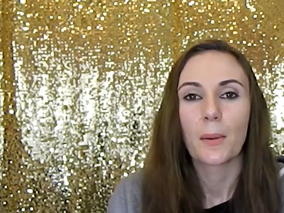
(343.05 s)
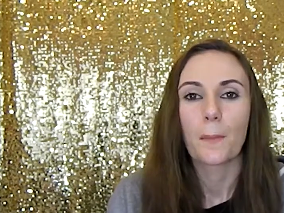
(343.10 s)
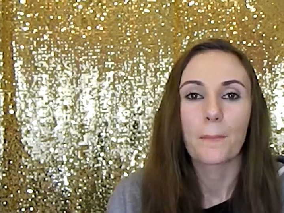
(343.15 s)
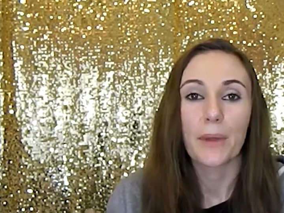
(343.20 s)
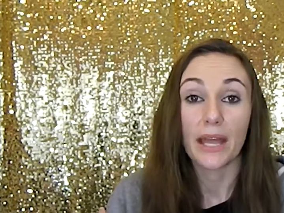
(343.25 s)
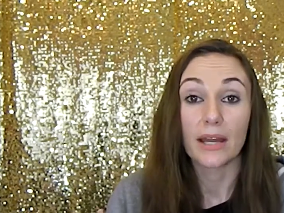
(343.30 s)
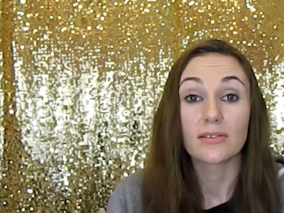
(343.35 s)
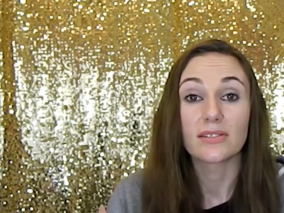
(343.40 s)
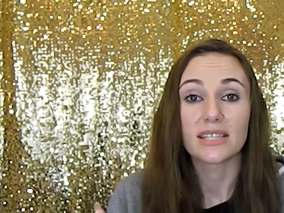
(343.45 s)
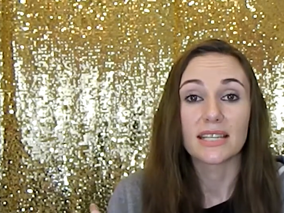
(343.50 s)

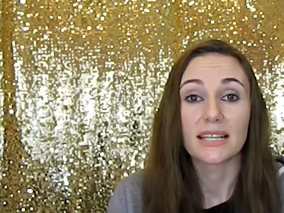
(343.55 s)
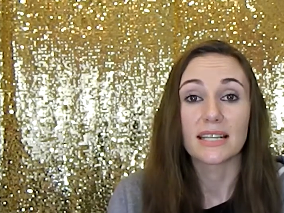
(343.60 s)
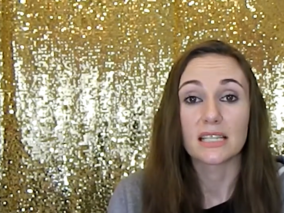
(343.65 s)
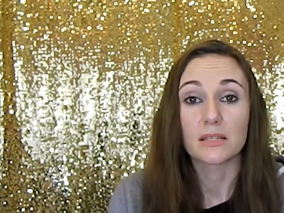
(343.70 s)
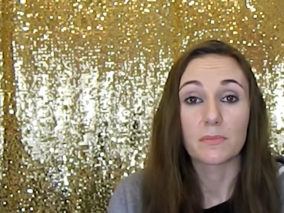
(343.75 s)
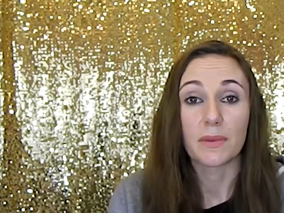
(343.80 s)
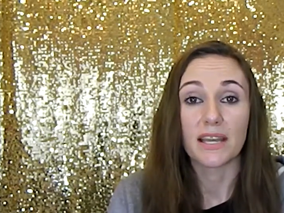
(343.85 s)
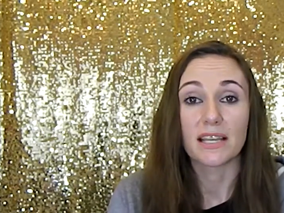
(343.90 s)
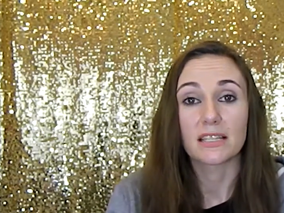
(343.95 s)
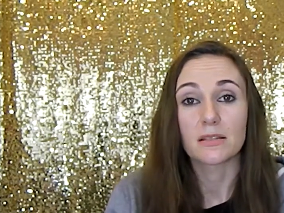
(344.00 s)
Pouncing is
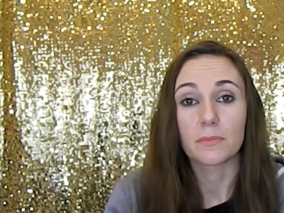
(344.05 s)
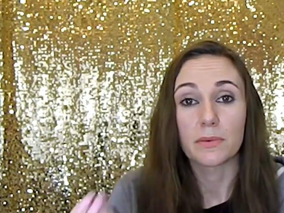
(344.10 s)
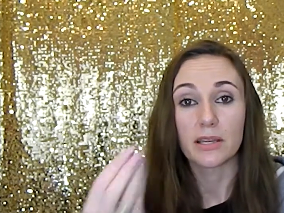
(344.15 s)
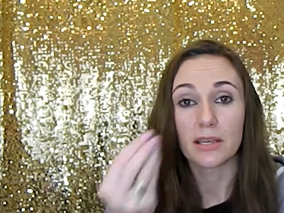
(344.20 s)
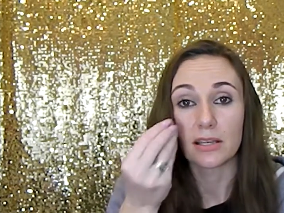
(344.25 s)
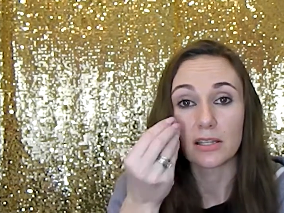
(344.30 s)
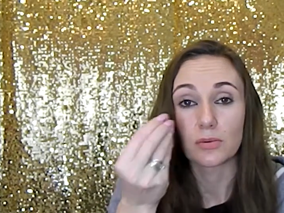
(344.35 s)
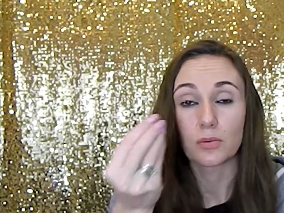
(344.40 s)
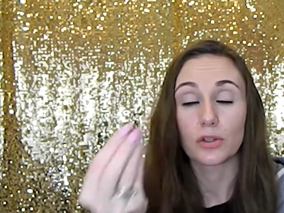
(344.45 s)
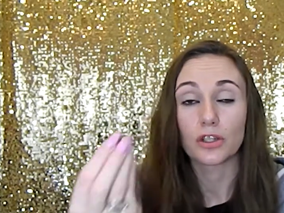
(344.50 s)
best
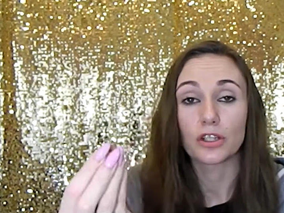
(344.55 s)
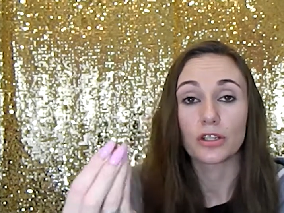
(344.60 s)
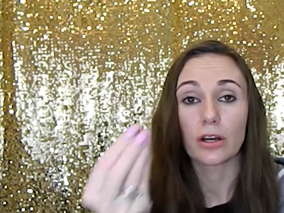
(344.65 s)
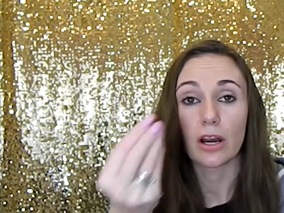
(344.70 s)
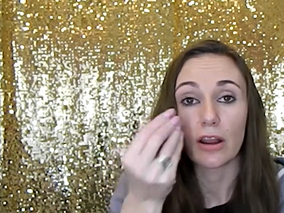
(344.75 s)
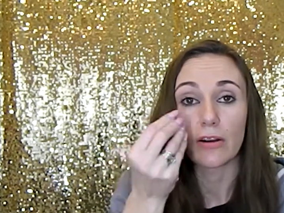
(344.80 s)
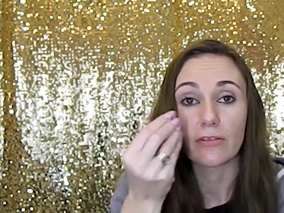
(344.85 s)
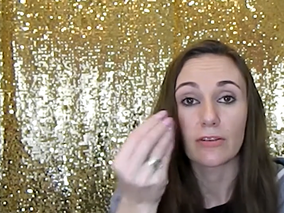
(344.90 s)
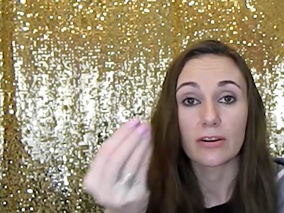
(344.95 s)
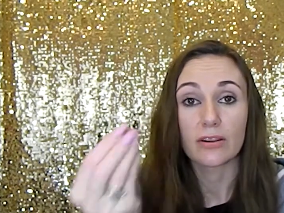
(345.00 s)
because when
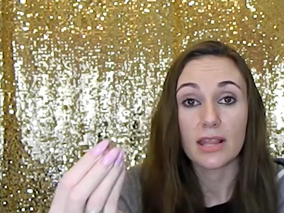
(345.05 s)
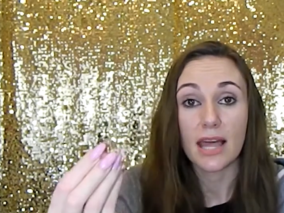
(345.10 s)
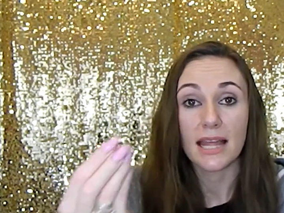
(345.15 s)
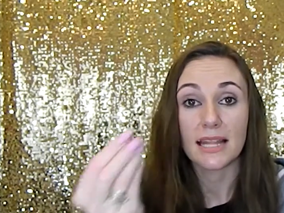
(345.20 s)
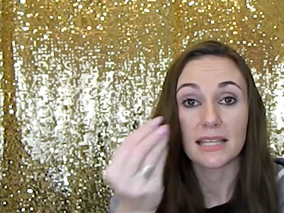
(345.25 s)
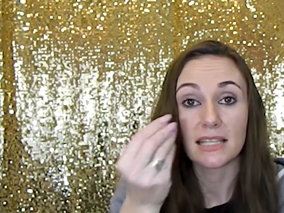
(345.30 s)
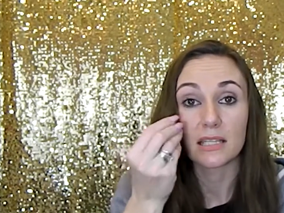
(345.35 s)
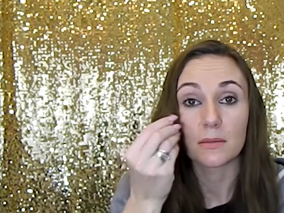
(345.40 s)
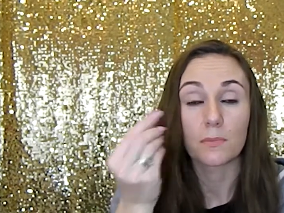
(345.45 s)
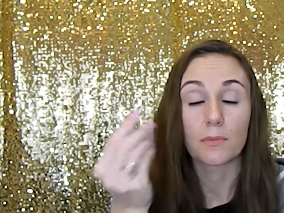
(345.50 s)
you're over
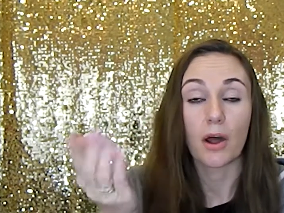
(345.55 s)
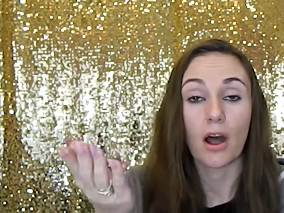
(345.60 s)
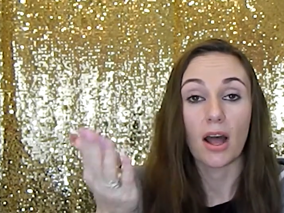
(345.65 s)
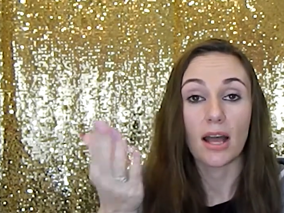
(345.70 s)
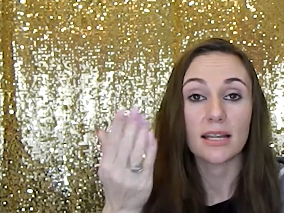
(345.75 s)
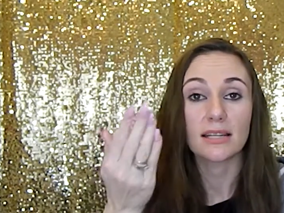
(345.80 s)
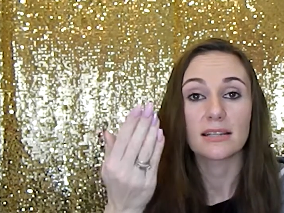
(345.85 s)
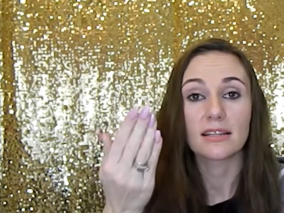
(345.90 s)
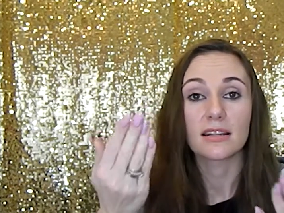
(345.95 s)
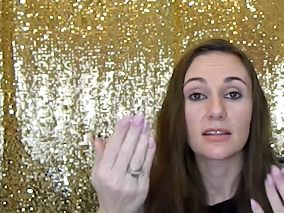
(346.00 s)
that
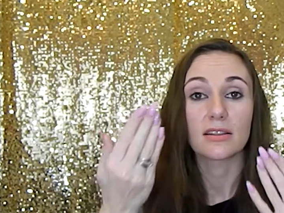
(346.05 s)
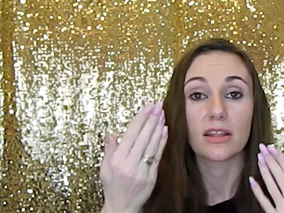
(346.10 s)
spot